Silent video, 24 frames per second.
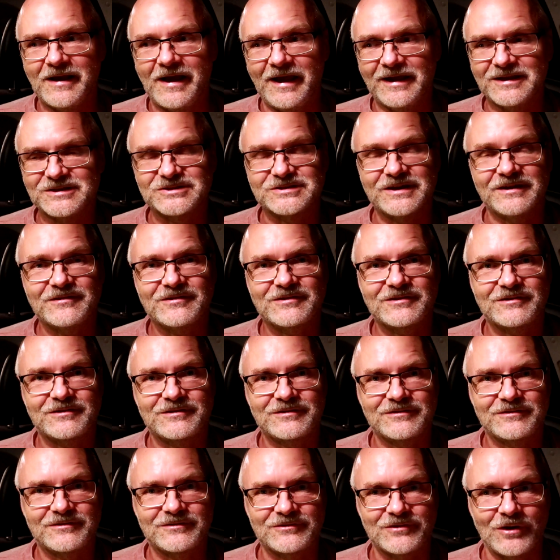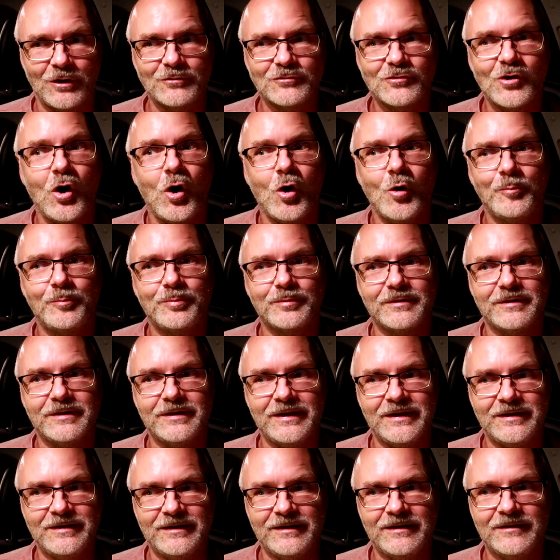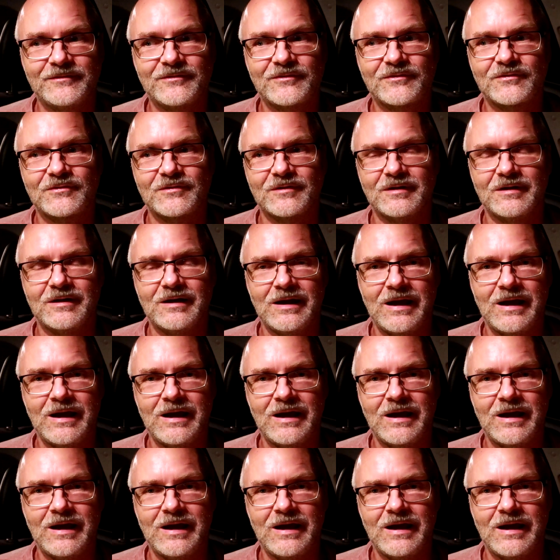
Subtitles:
I just don't hope it is